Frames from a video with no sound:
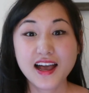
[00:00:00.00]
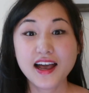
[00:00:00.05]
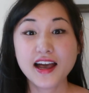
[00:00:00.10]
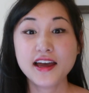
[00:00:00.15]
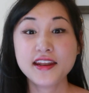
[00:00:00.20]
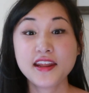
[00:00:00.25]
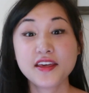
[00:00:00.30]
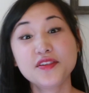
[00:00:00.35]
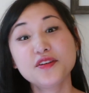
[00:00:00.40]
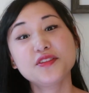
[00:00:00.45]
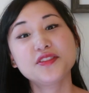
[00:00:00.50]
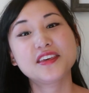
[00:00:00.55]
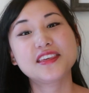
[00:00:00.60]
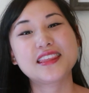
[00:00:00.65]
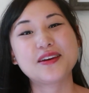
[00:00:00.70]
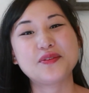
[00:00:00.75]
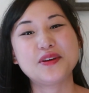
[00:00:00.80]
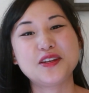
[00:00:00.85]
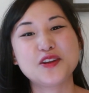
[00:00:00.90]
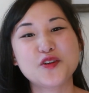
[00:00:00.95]
Another thing
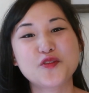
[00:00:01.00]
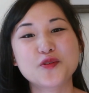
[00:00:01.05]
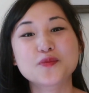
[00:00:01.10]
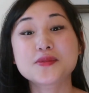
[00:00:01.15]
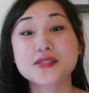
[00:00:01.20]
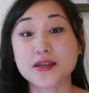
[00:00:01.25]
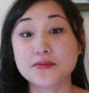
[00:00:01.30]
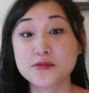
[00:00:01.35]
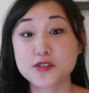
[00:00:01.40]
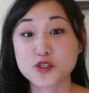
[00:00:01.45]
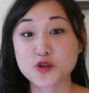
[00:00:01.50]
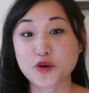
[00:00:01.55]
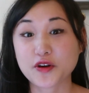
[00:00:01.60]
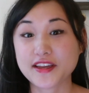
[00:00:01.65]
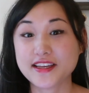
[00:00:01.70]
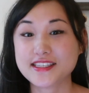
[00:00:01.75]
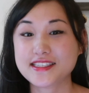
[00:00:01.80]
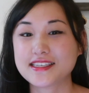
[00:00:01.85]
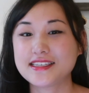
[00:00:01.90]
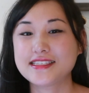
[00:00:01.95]
that we know from some
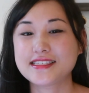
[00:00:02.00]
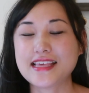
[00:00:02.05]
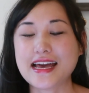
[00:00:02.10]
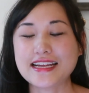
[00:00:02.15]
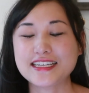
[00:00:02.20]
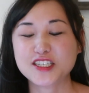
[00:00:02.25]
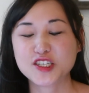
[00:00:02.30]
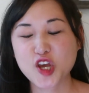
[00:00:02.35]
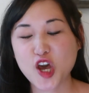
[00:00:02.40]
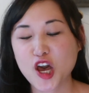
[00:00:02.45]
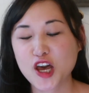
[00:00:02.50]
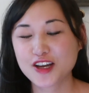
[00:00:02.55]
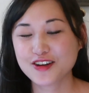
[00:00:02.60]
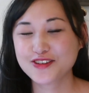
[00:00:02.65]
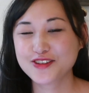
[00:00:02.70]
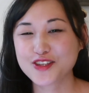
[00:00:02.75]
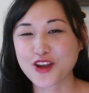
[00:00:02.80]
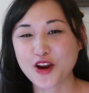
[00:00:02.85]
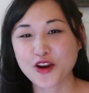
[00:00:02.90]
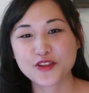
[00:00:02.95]
stories is that
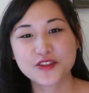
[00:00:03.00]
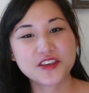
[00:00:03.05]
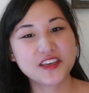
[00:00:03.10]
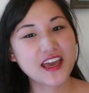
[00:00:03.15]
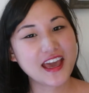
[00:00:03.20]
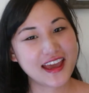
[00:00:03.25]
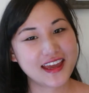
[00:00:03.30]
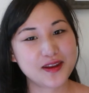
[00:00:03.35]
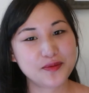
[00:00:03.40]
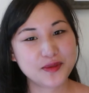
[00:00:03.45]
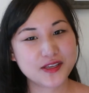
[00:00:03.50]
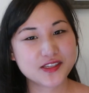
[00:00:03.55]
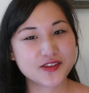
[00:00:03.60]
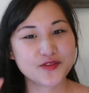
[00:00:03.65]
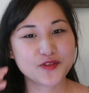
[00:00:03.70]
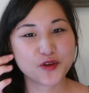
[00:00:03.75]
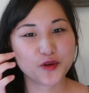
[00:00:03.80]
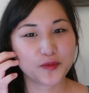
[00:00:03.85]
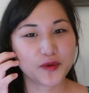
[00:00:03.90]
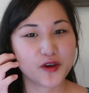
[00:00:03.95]
dogs are the enemies
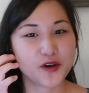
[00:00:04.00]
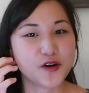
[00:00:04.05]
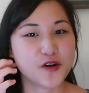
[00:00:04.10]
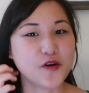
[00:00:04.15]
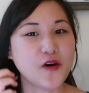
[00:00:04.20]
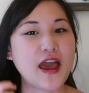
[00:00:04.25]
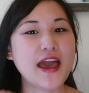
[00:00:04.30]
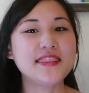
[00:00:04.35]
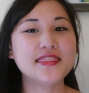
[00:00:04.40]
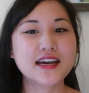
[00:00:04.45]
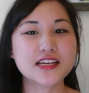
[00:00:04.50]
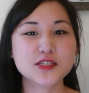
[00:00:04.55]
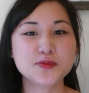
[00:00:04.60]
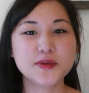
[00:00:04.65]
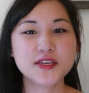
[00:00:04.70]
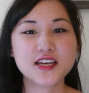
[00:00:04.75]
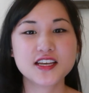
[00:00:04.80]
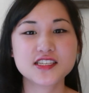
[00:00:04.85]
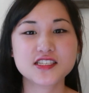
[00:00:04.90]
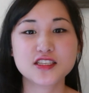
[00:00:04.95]
of Gumiho, and that's
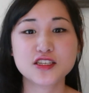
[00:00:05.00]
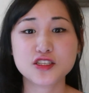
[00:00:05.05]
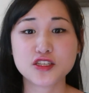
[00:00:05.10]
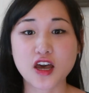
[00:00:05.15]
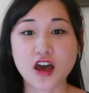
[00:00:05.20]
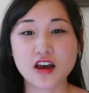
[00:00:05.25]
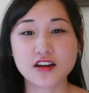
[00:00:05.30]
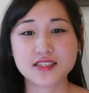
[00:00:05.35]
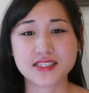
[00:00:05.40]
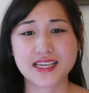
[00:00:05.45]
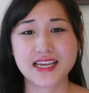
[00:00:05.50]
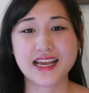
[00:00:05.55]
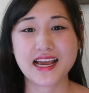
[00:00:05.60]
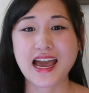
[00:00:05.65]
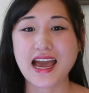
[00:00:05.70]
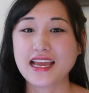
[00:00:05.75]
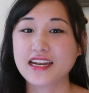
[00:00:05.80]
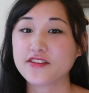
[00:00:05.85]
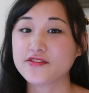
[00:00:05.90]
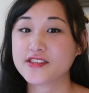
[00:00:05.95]
because the dogs can
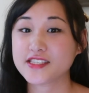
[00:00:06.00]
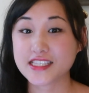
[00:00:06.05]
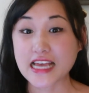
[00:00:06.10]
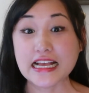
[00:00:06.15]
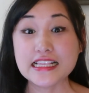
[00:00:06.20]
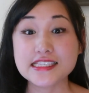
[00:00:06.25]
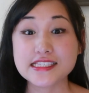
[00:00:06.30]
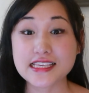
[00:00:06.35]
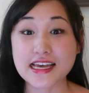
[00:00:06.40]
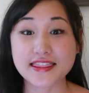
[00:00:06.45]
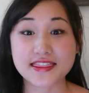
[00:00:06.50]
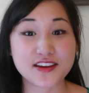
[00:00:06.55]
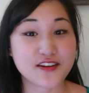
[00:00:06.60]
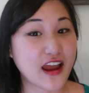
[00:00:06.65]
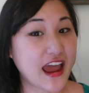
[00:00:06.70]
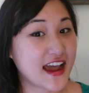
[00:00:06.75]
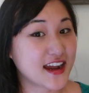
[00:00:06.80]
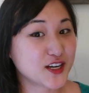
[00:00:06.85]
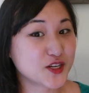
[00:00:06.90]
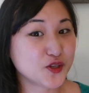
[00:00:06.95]
kind of sense that
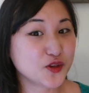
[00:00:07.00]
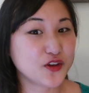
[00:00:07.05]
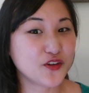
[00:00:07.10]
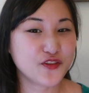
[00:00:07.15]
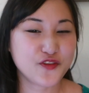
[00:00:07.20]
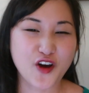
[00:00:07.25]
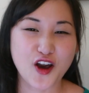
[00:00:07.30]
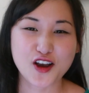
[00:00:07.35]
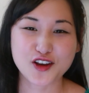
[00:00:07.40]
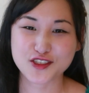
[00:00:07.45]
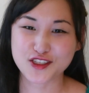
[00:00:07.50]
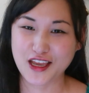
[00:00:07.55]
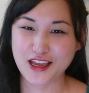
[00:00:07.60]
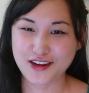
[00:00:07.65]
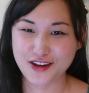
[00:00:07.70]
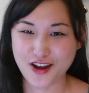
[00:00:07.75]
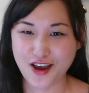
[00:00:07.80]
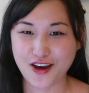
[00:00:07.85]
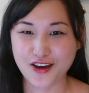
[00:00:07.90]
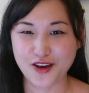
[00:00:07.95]
they're actually a fox
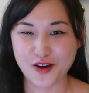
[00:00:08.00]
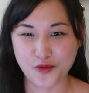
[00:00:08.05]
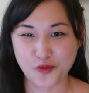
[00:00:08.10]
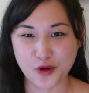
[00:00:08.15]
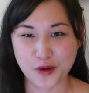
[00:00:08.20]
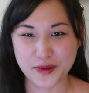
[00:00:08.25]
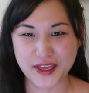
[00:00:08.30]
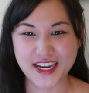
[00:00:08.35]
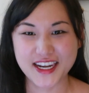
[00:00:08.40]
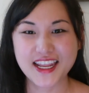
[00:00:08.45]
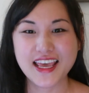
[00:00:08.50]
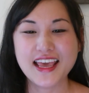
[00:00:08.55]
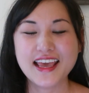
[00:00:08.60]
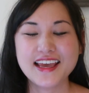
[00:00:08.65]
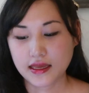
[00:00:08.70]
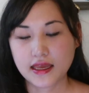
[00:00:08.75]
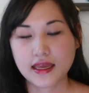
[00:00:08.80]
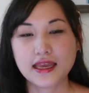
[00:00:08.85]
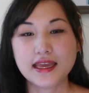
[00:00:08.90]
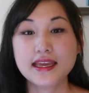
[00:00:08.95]
and not a woman.
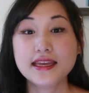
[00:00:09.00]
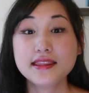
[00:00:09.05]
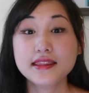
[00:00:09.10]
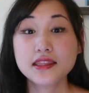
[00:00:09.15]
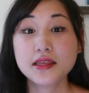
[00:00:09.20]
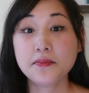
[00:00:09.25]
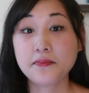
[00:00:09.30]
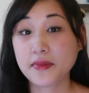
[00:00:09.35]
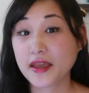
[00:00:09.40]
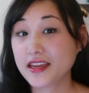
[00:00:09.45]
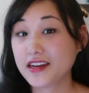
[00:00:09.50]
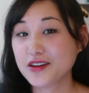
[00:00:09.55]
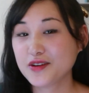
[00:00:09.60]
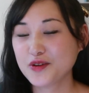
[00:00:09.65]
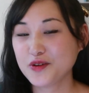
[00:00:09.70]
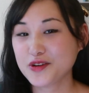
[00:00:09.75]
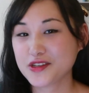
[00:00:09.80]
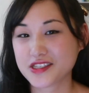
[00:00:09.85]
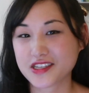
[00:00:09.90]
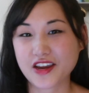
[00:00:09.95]
In The Maiden
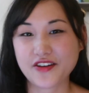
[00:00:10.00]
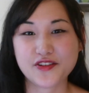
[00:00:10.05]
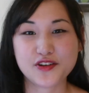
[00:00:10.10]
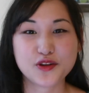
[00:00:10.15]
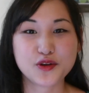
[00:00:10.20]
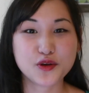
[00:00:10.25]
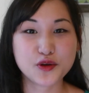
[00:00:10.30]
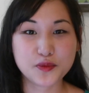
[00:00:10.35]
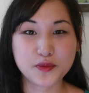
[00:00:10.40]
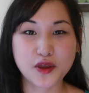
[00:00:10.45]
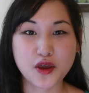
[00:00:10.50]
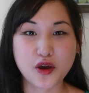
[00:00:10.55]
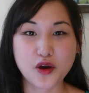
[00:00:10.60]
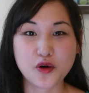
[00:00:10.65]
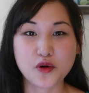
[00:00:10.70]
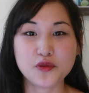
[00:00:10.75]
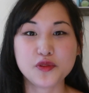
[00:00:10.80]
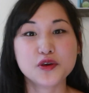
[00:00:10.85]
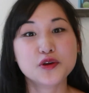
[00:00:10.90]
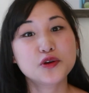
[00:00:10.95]
Who Discovered a
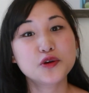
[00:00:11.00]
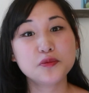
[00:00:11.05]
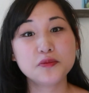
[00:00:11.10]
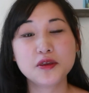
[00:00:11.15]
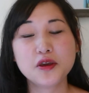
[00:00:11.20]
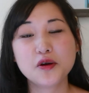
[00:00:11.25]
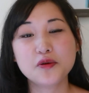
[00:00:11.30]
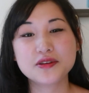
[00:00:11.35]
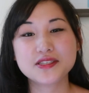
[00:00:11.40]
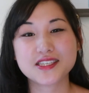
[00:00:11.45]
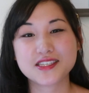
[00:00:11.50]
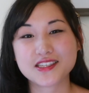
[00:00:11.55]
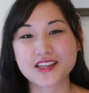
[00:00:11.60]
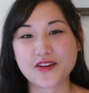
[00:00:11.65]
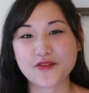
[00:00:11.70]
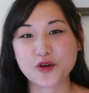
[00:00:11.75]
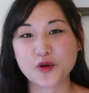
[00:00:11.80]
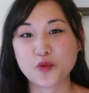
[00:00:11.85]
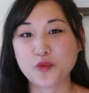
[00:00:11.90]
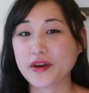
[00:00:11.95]
Gumiho, the Gumiho is
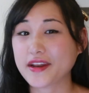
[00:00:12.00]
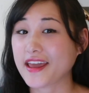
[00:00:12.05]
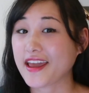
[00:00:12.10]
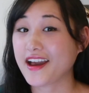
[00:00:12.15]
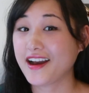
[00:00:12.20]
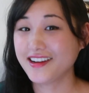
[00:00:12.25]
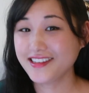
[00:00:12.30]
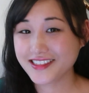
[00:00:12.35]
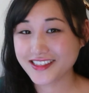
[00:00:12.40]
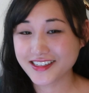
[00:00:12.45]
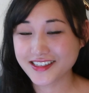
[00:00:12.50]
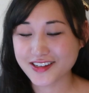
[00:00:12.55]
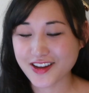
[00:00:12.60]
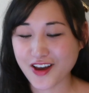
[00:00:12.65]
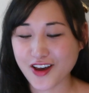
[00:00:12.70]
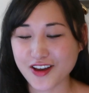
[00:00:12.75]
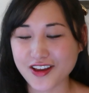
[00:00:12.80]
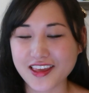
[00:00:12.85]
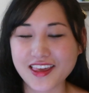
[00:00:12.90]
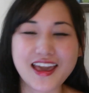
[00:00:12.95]
discovered when a hunting
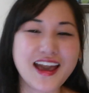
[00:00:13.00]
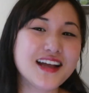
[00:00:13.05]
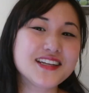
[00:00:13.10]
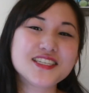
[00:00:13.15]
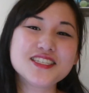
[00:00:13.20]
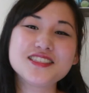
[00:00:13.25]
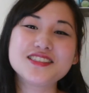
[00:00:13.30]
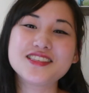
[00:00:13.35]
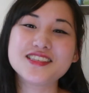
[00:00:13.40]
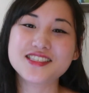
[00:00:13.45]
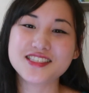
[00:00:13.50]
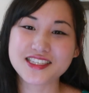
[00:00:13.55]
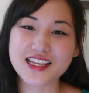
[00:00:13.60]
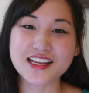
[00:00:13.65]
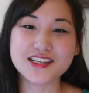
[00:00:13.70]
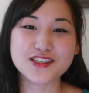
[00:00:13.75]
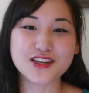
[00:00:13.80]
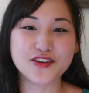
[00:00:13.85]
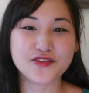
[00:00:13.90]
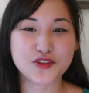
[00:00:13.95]
dog catches the
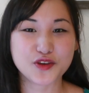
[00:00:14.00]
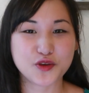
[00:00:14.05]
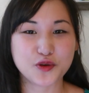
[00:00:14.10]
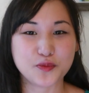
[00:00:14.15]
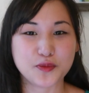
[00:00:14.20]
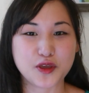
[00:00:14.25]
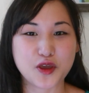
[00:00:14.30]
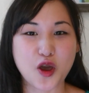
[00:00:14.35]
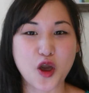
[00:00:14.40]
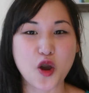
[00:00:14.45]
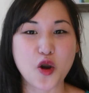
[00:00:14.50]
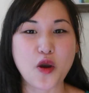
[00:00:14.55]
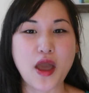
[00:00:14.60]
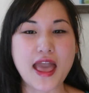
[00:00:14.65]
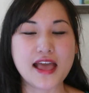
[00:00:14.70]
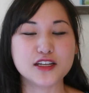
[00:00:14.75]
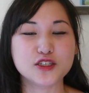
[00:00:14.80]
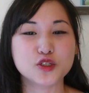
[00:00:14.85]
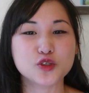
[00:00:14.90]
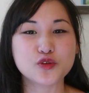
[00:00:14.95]
scent of the Gumiho
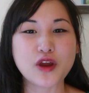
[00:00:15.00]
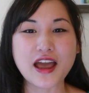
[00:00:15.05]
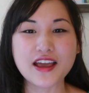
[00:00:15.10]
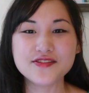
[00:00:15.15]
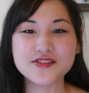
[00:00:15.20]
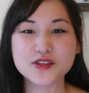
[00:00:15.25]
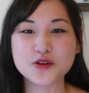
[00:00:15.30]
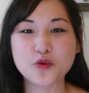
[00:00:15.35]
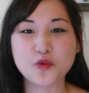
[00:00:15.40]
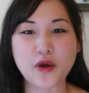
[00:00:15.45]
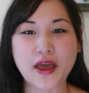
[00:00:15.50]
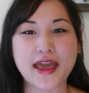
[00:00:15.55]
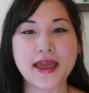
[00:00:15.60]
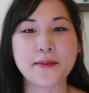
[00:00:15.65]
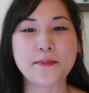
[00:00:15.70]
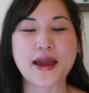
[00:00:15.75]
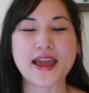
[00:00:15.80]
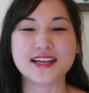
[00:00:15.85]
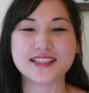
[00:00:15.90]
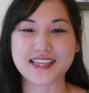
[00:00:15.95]
and drives it
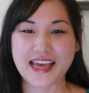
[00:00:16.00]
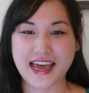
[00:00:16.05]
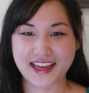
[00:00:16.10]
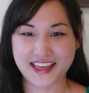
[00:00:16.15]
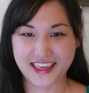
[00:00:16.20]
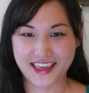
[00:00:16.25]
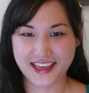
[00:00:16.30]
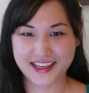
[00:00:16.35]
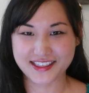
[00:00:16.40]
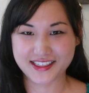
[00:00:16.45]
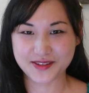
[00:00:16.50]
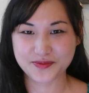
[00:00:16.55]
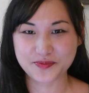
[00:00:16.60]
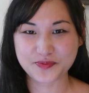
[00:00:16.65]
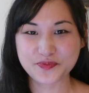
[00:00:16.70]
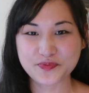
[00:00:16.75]
away by attacking it.